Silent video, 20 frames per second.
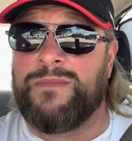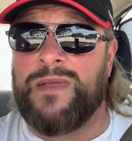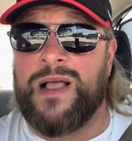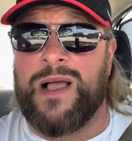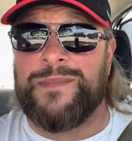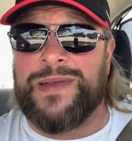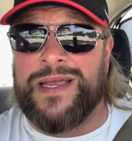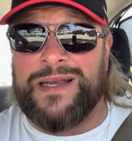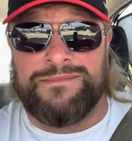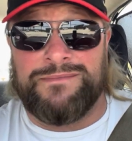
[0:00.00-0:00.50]
I
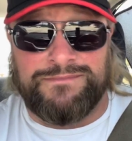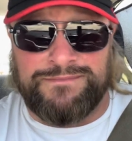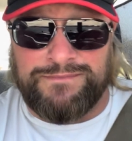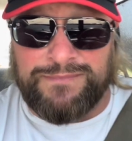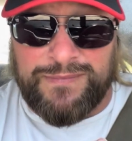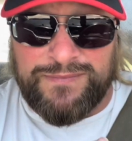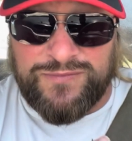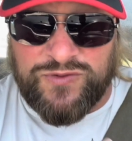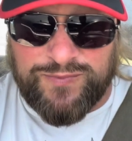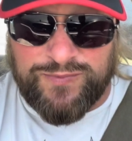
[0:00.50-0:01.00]

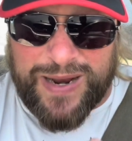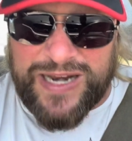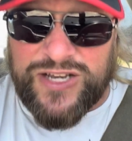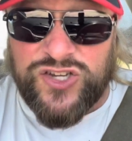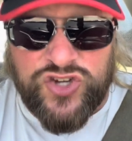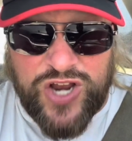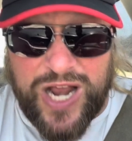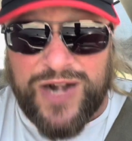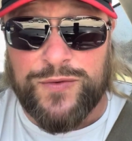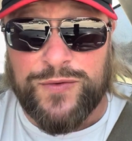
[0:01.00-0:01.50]
mean, my
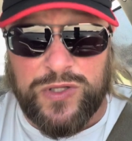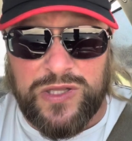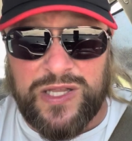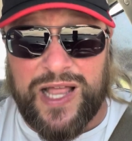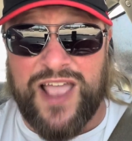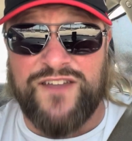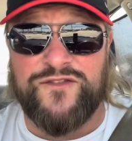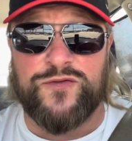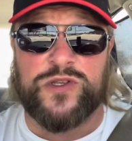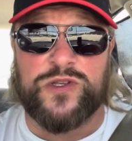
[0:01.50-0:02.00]
general
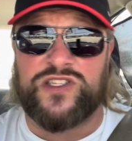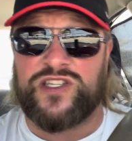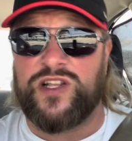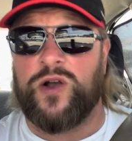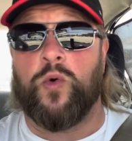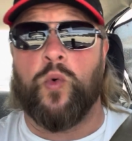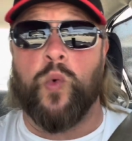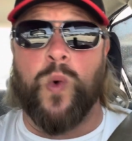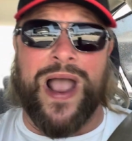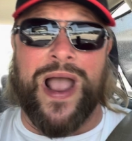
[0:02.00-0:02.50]
life was
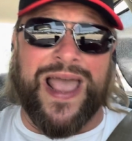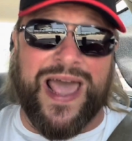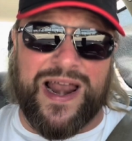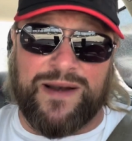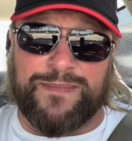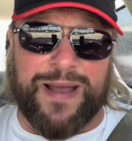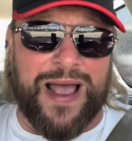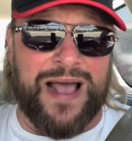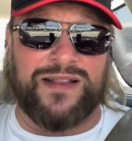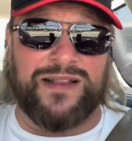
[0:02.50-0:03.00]
still way out
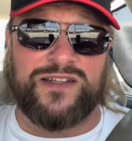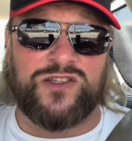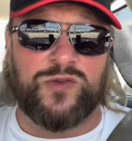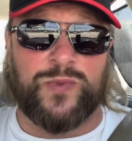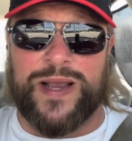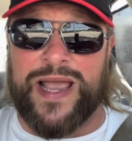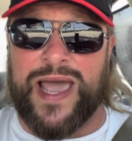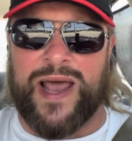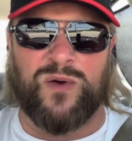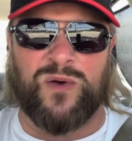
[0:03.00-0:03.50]
of balance,
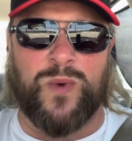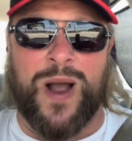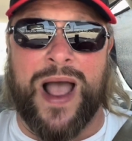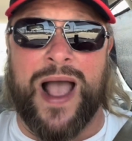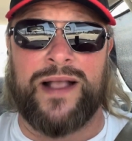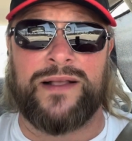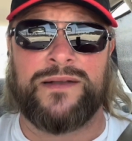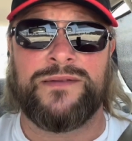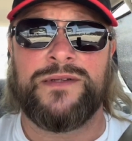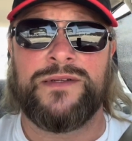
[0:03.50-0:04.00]
way out of
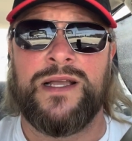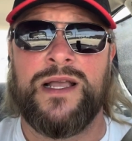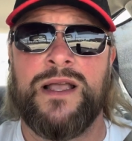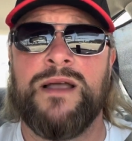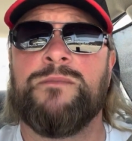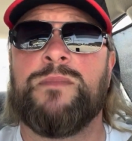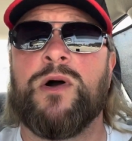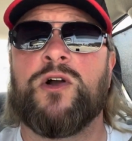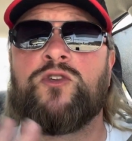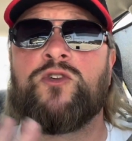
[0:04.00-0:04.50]
whack,
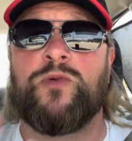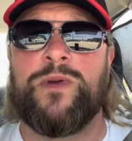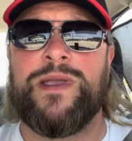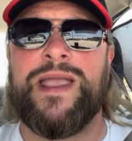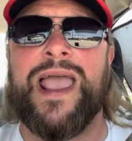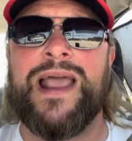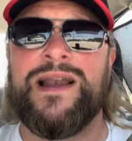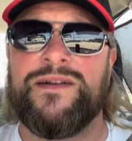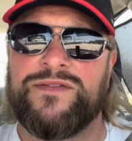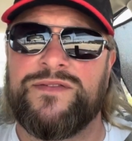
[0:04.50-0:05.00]
but
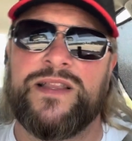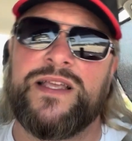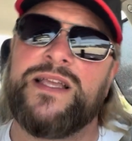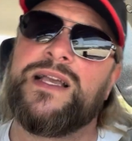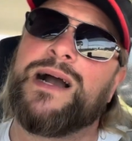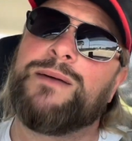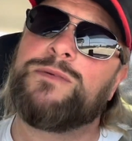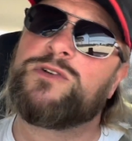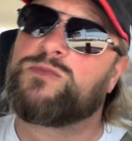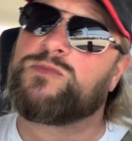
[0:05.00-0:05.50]
creatively,
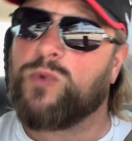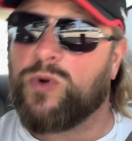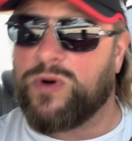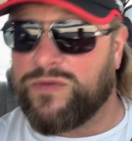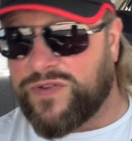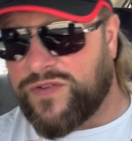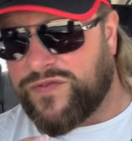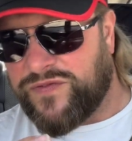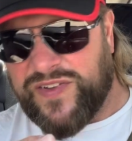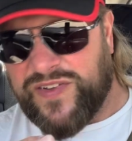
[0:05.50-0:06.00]
I was more
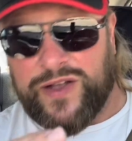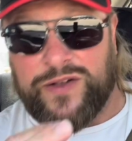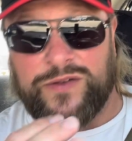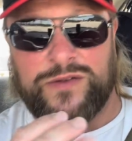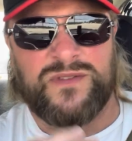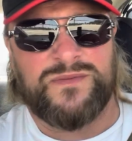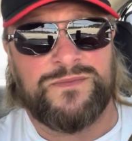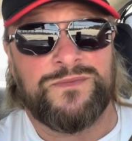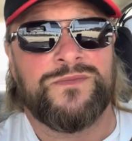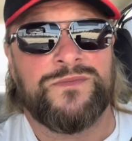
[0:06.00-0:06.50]
fulfilled.
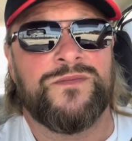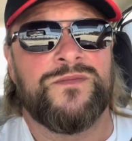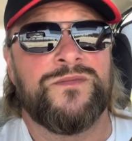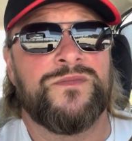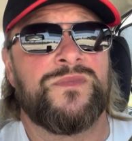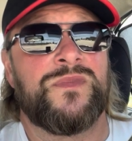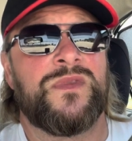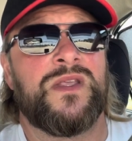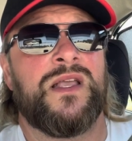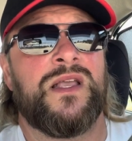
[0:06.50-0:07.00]

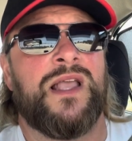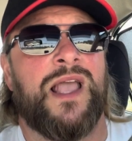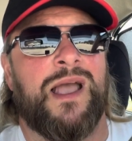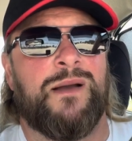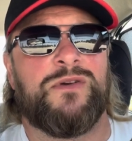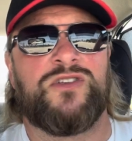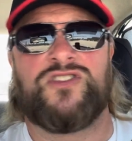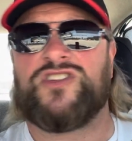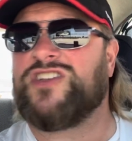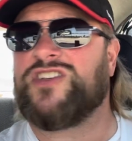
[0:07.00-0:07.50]
It
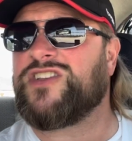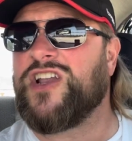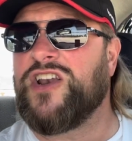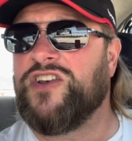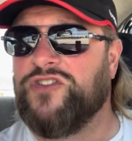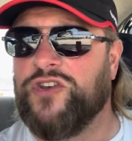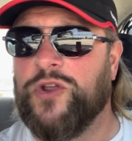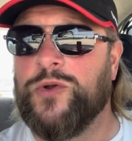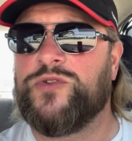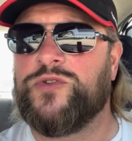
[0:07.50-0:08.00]
was just a
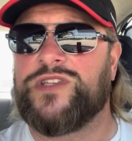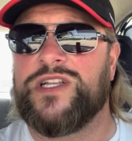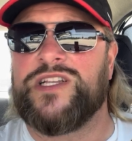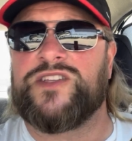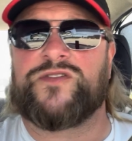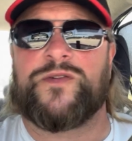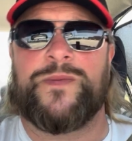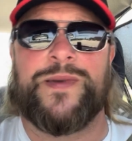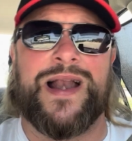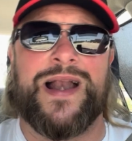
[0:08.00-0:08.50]

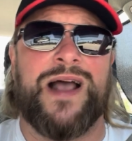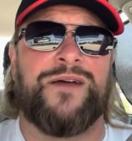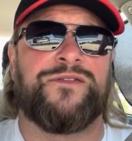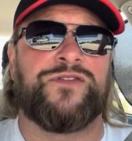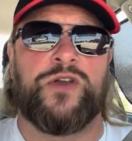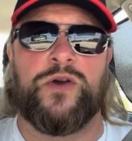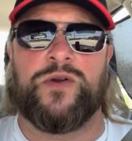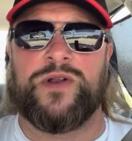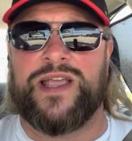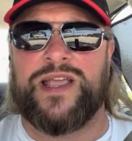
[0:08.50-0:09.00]
nuisance for me to have to
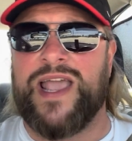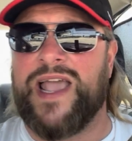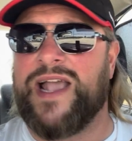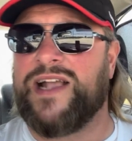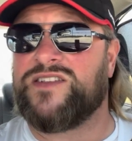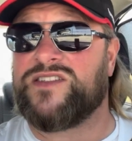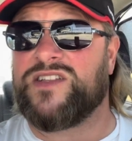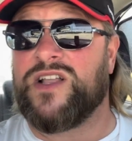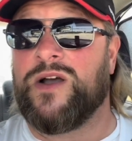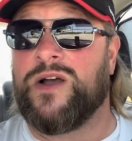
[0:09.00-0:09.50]
go to
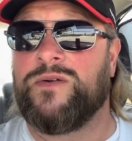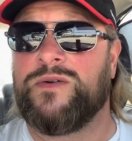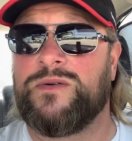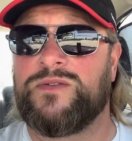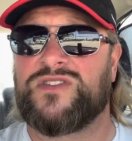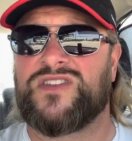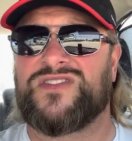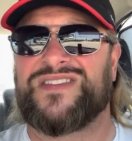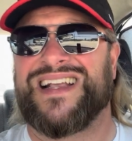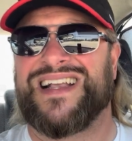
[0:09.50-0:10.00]
gigs, though. It
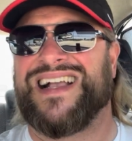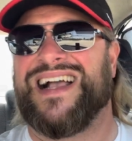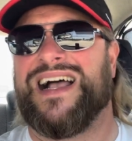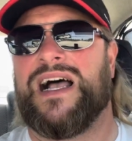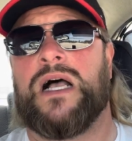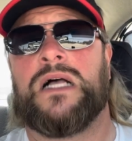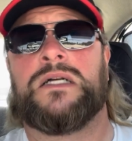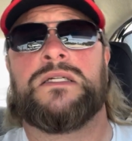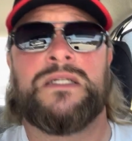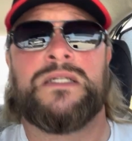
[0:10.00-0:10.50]
was just like,
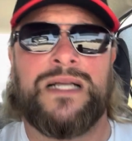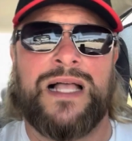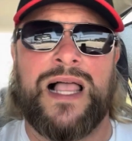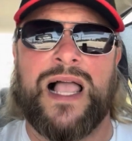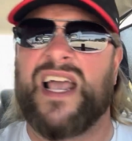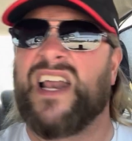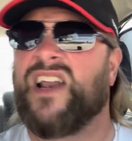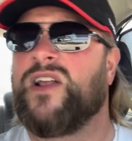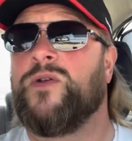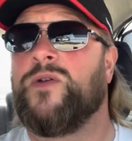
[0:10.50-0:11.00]

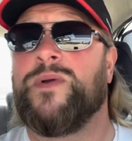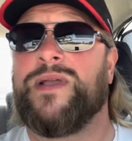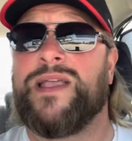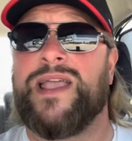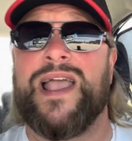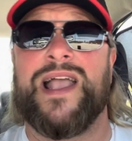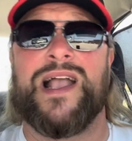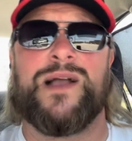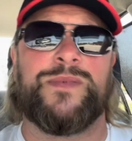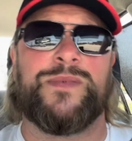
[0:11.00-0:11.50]
I gotta go to a
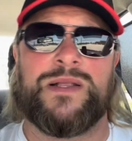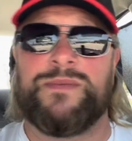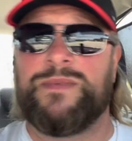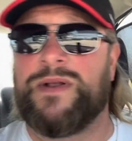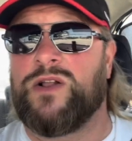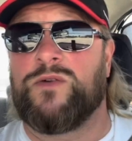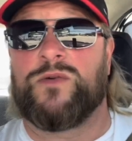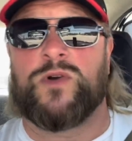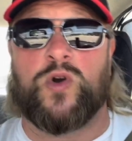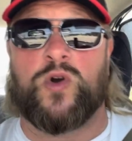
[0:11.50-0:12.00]
gig, I'm in the
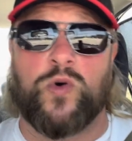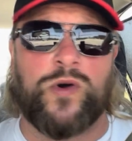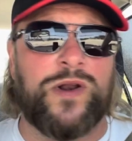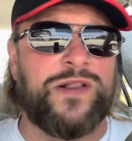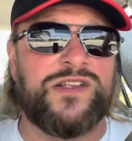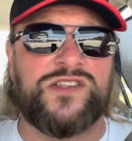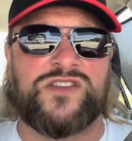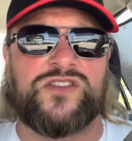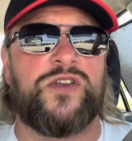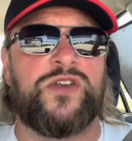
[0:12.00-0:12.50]
middle of recording
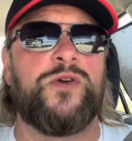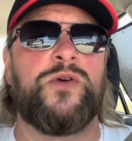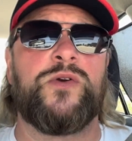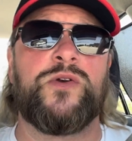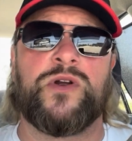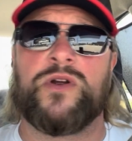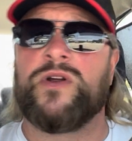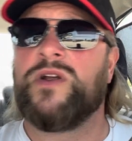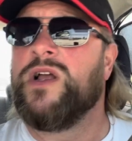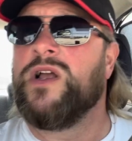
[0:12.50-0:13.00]
this tune,
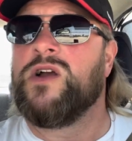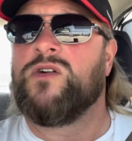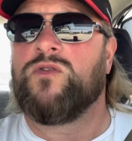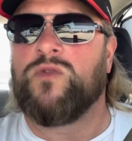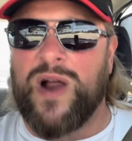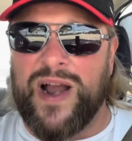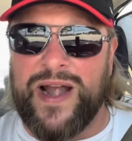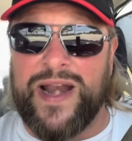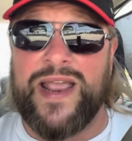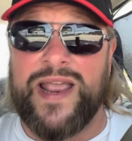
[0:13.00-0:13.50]
or
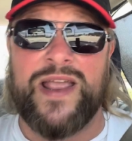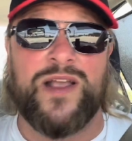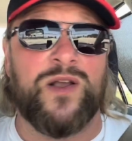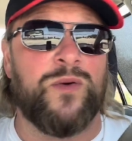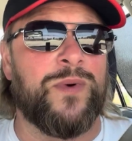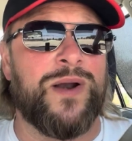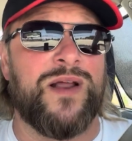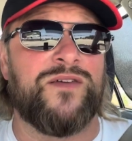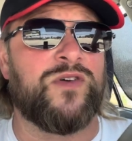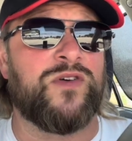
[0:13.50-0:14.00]
writing, or
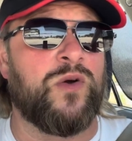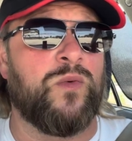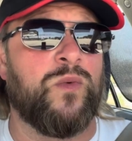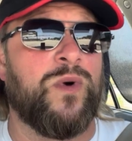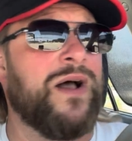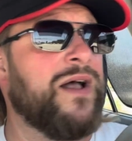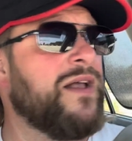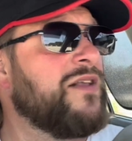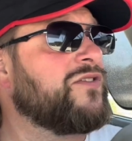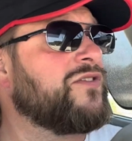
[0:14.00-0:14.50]
whatever it
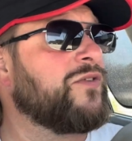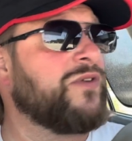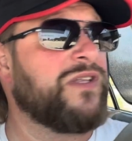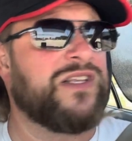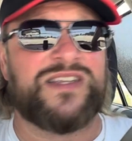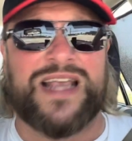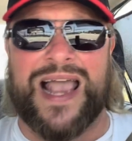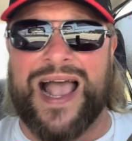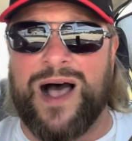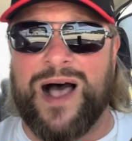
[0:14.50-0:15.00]
was, or
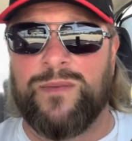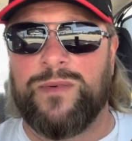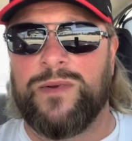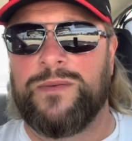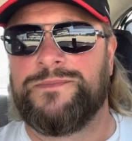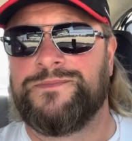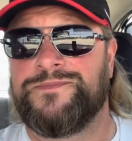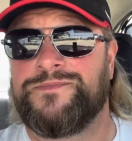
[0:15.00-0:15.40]
this album.